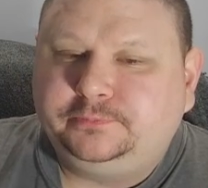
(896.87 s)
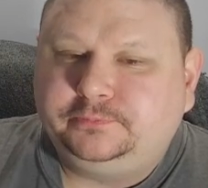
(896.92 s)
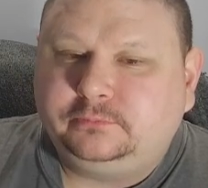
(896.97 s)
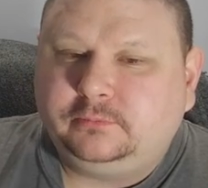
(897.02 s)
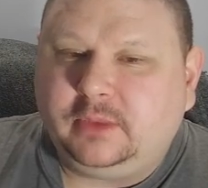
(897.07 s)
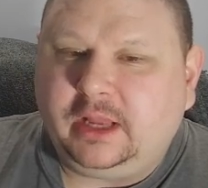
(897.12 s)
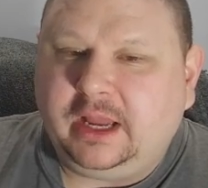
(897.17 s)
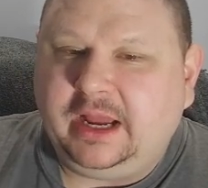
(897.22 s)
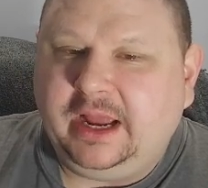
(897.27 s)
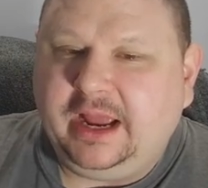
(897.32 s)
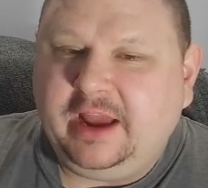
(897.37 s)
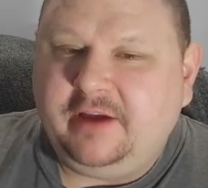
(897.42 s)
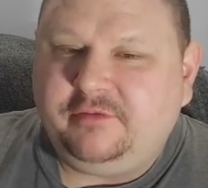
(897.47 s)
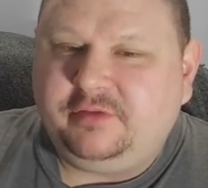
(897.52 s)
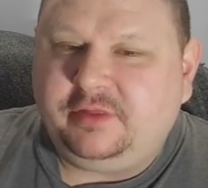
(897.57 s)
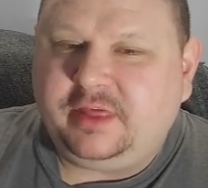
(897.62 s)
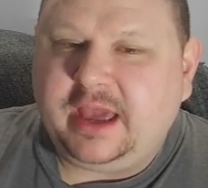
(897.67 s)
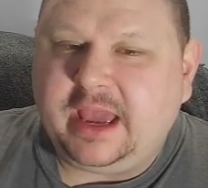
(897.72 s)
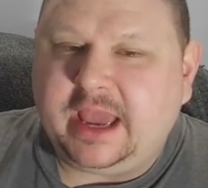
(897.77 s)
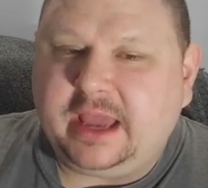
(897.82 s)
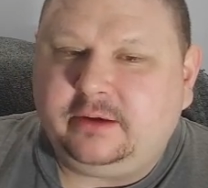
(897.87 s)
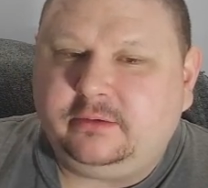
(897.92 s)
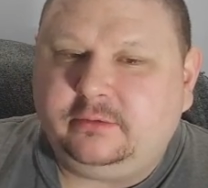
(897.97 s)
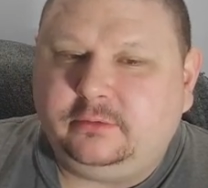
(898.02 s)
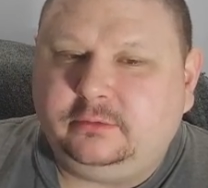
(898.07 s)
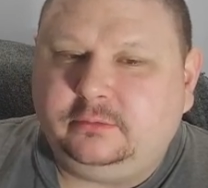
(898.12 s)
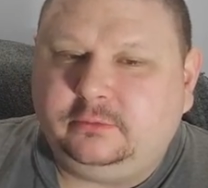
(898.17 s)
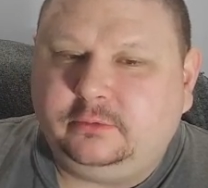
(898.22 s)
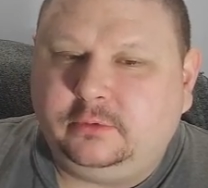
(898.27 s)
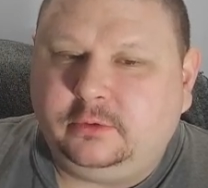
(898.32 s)
I have that
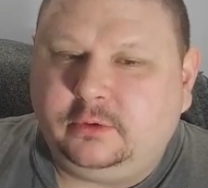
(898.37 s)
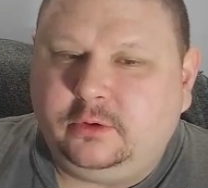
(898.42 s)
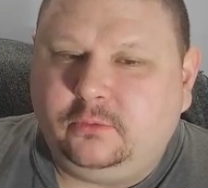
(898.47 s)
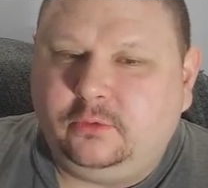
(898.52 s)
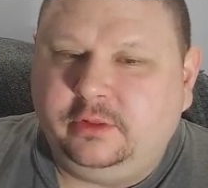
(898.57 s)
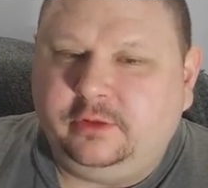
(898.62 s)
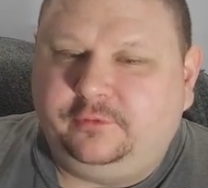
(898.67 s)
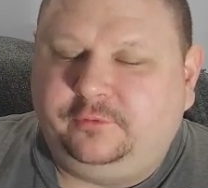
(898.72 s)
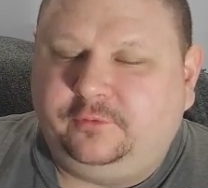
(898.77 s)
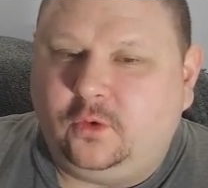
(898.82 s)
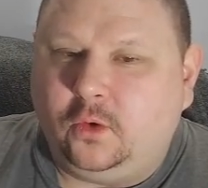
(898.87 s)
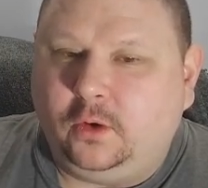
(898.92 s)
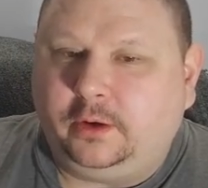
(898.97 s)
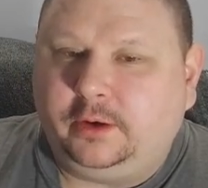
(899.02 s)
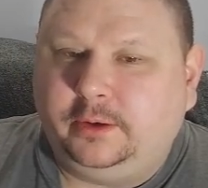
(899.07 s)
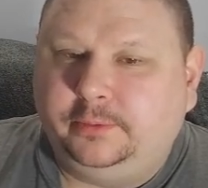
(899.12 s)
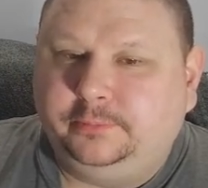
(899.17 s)
with a fork.